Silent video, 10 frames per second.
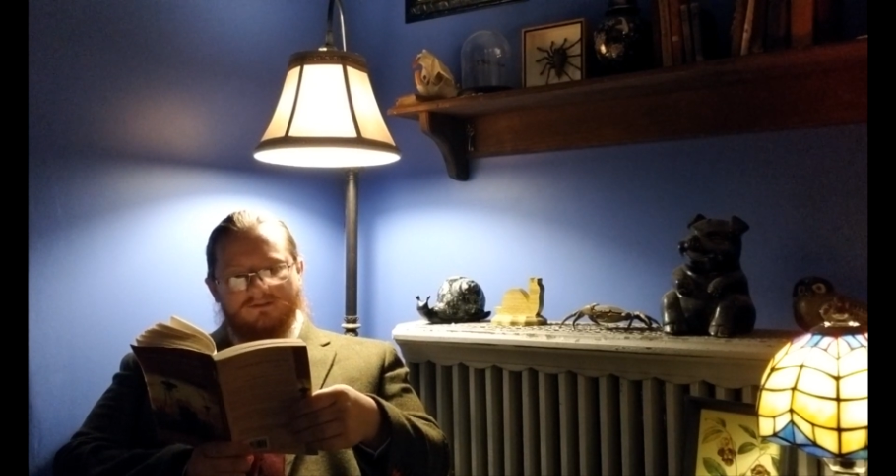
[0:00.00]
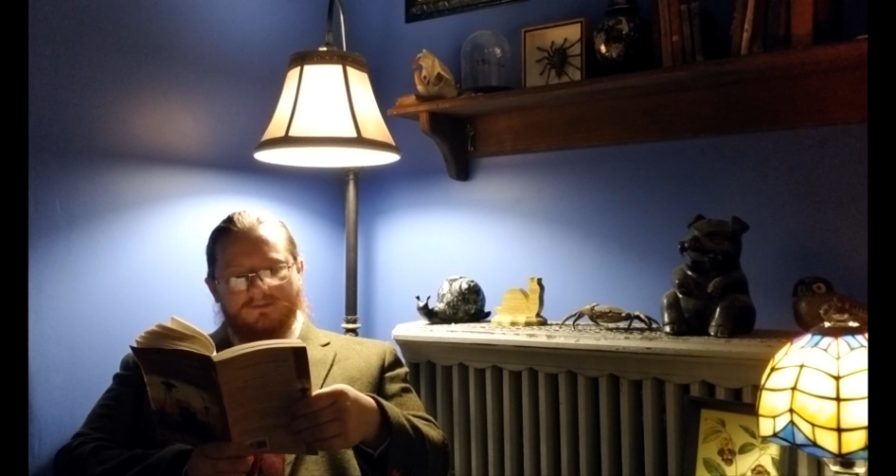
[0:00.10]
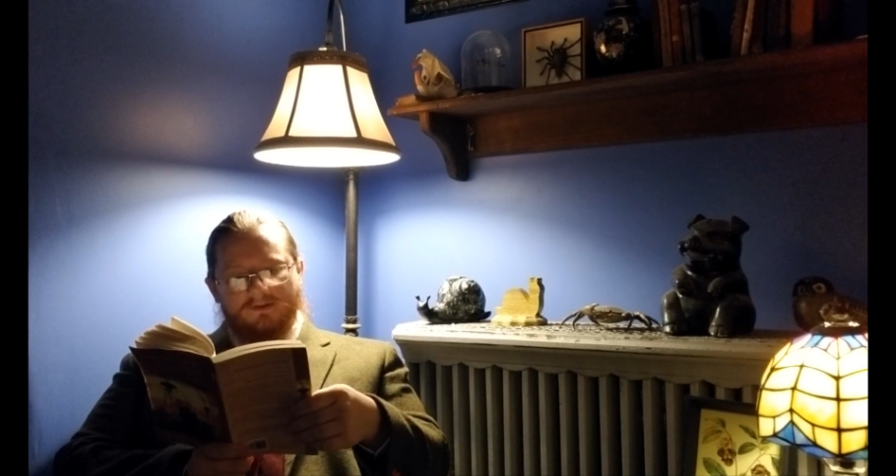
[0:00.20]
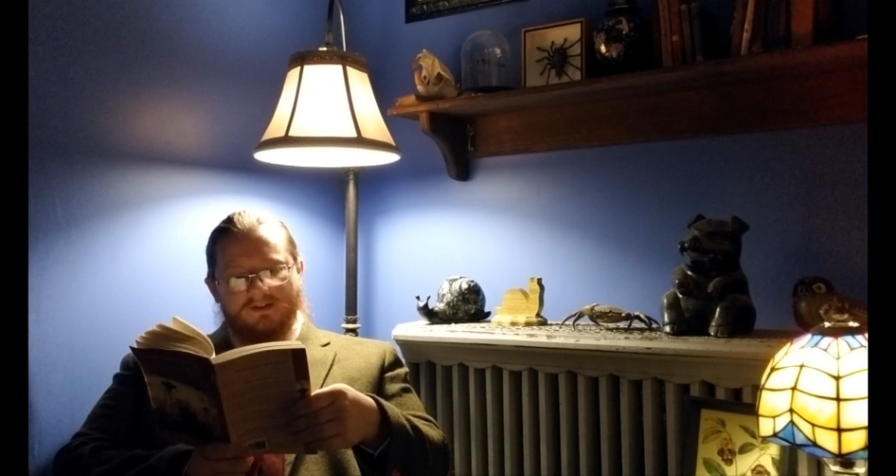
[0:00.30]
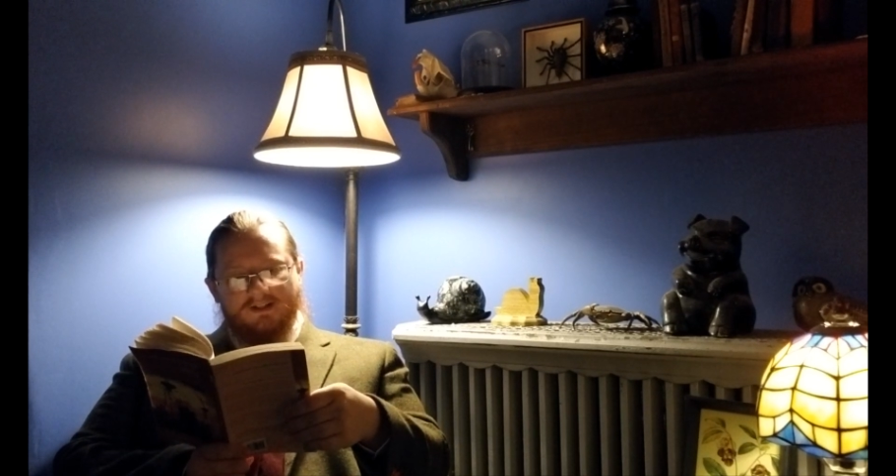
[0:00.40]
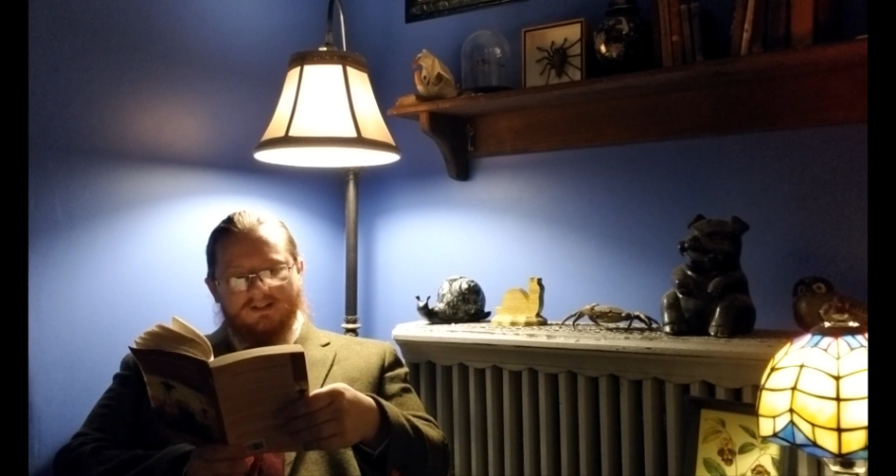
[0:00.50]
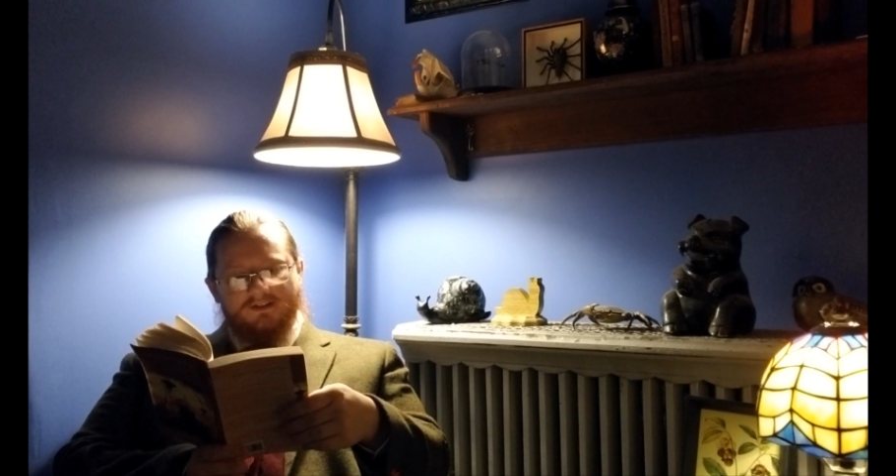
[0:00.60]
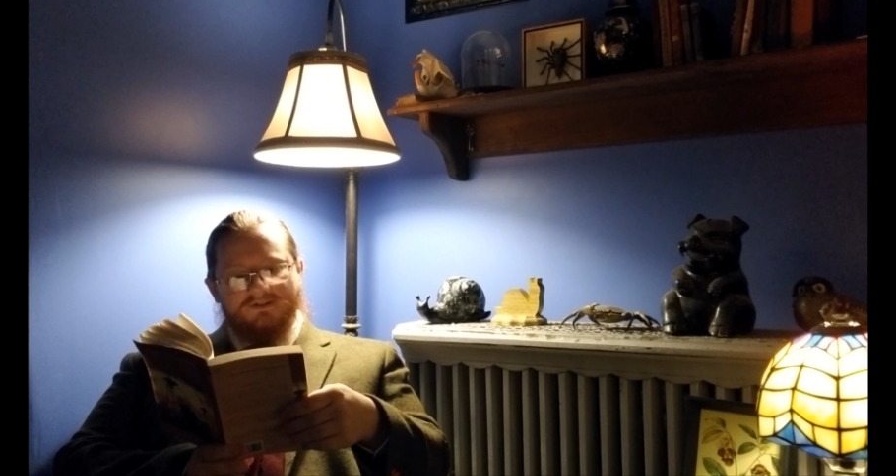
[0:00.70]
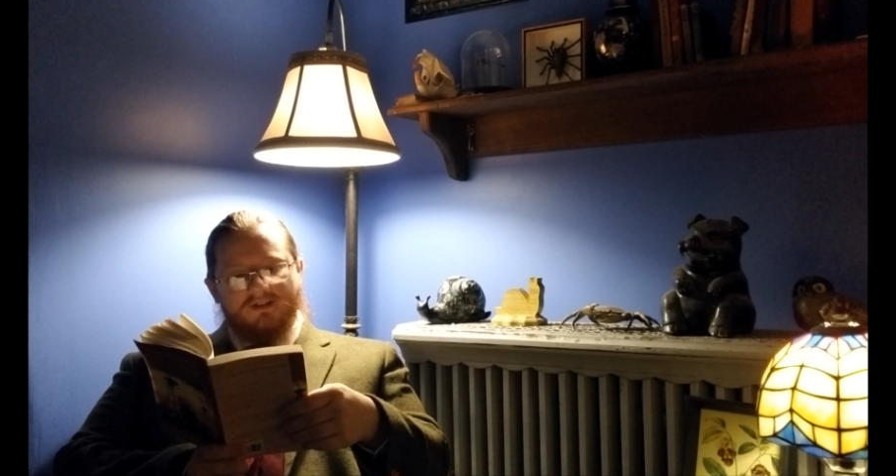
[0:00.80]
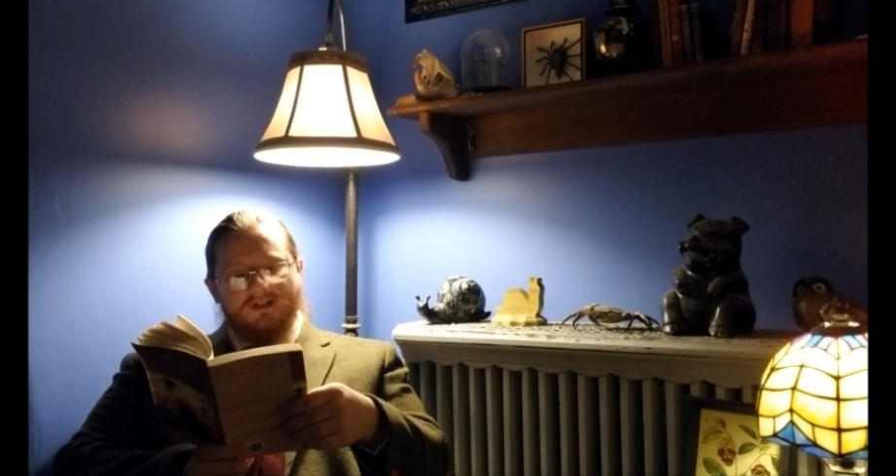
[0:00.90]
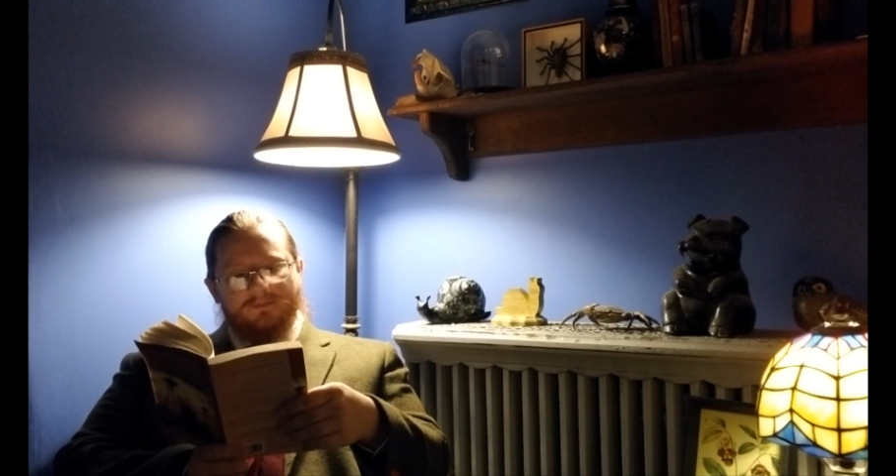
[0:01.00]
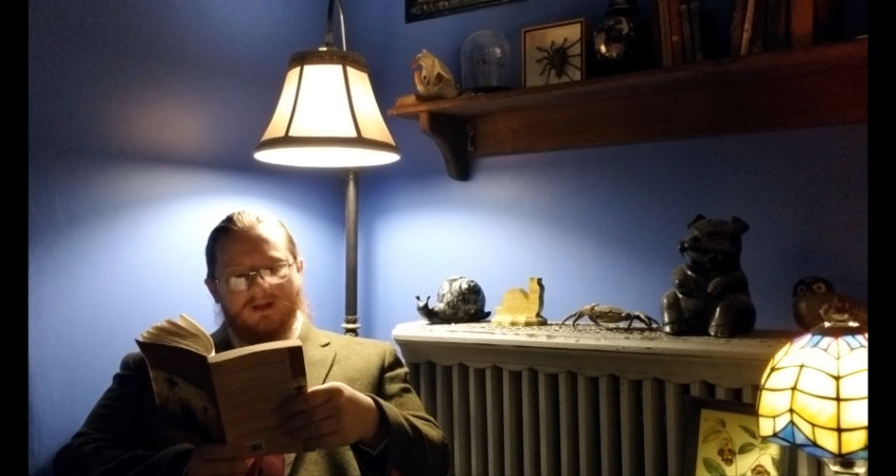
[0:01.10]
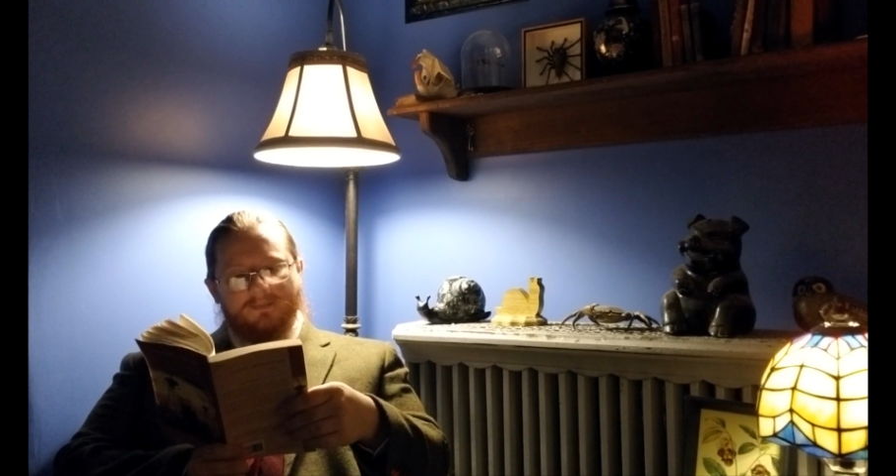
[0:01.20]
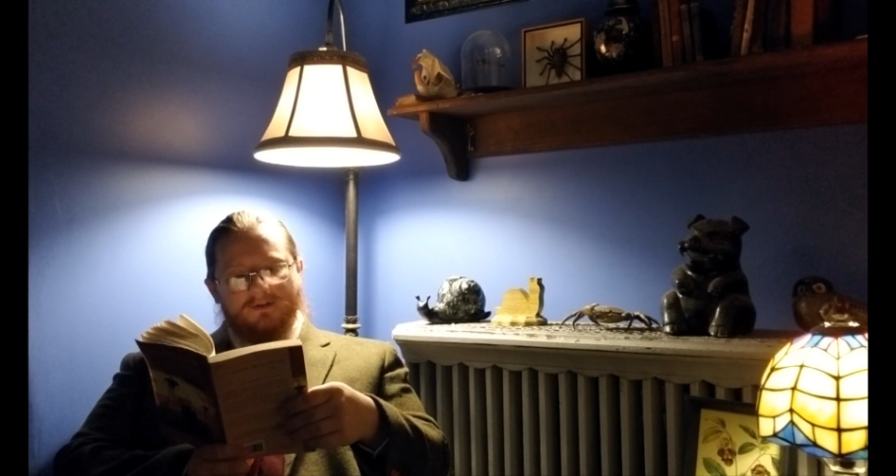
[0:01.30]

for the illustrated paper